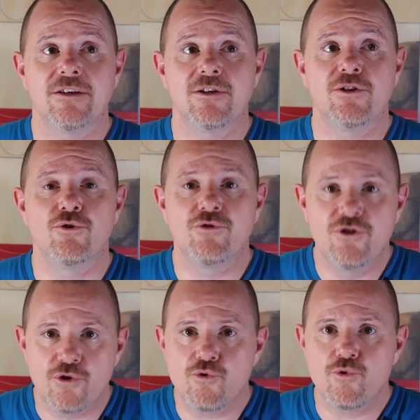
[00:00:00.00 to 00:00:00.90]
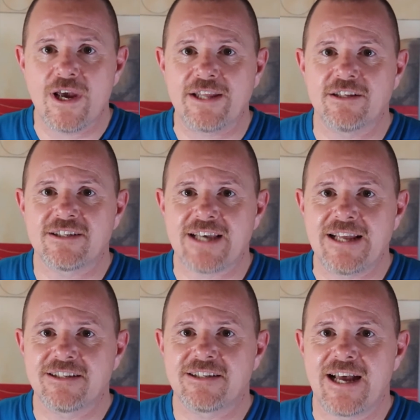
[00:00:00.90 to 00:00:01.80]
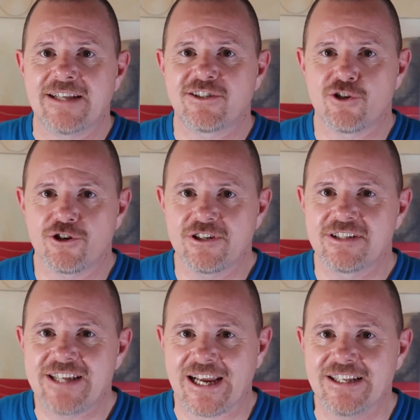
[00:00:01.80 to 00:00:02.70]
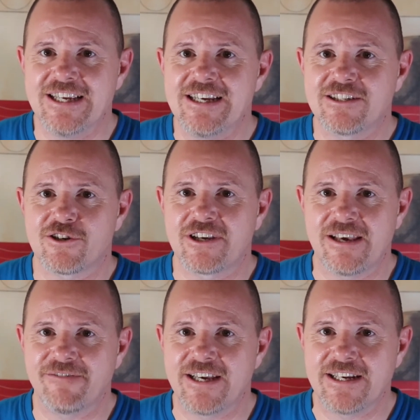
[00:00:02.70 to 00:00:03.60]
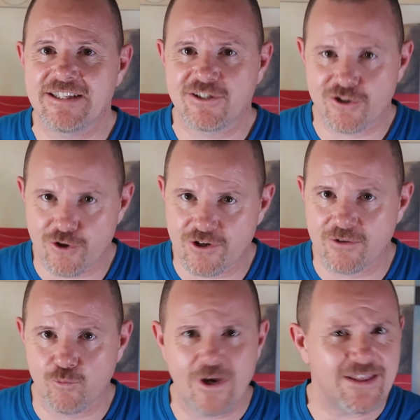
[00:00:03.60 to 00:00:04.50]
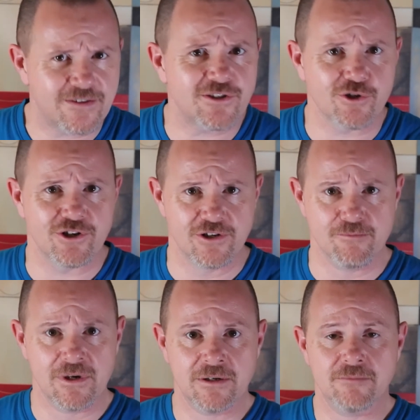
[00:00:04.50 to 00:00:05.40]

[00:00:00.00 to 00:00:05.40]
You do, in the sense that certain techniques are given and with certain